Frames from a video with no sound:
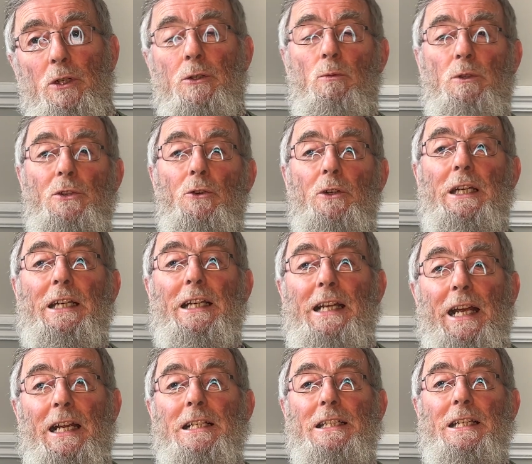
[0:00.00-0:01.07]
it was only the
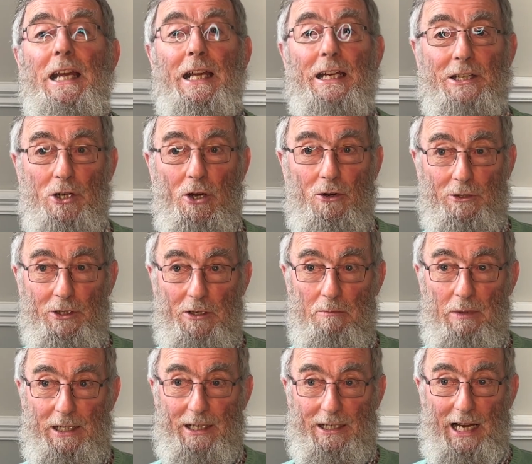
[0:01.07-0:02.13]
next day it dawned on me
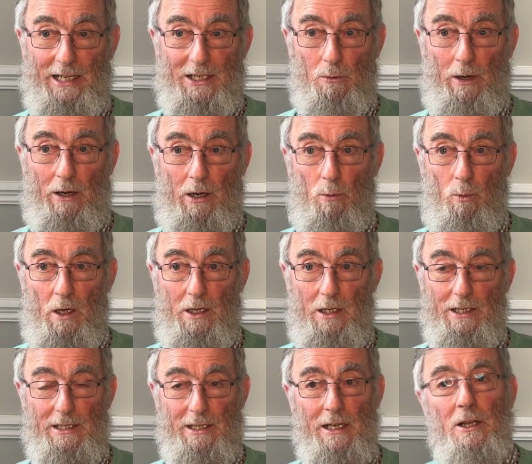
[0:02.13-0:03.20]
that that's where I
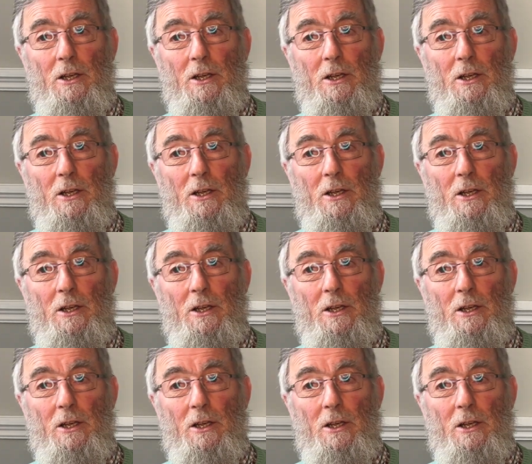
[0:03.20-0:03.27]
was.